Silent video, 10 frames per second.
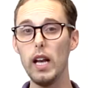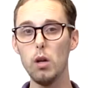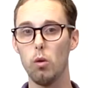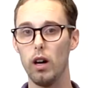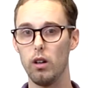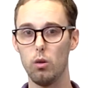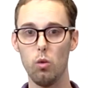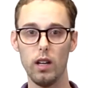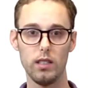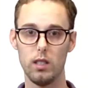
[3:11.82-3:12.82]
anyone who
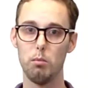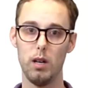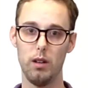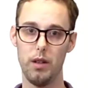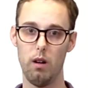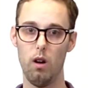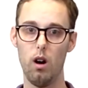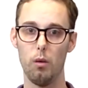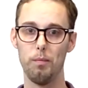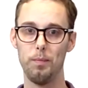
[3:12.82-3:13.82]
wants to build their
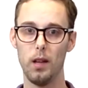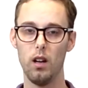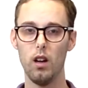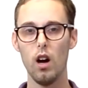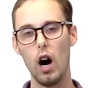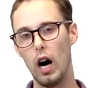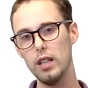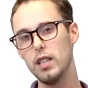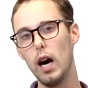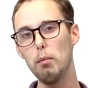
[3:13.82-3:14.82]
own.
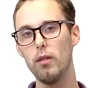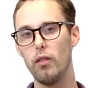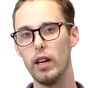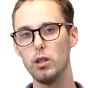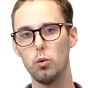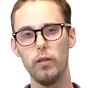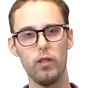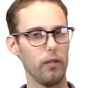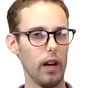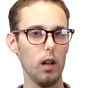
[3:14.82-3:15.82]
On top of this,
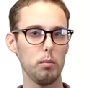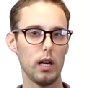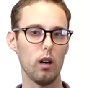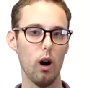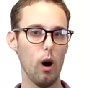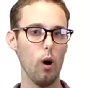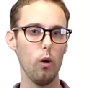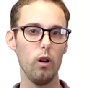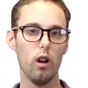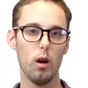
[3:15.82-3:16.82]
we've developed our
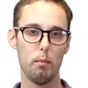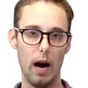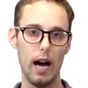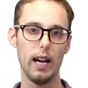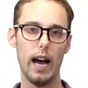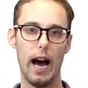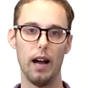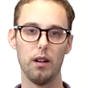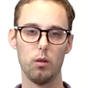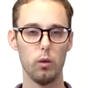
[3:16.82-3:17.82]
own Pi
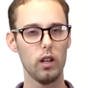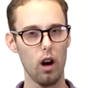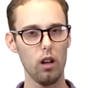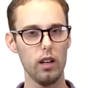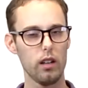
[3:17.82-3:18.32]
hat. We call